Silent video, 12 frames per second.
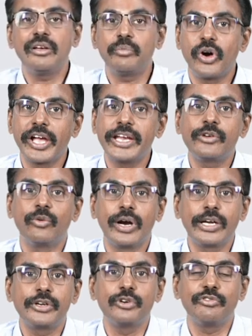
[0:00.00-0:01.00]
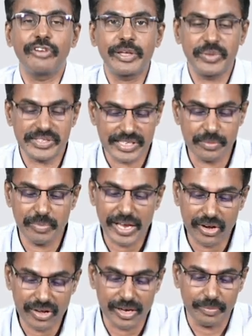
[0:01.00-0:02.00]
0.125%
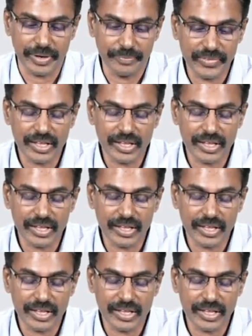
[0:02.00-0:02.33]
pilocarpine.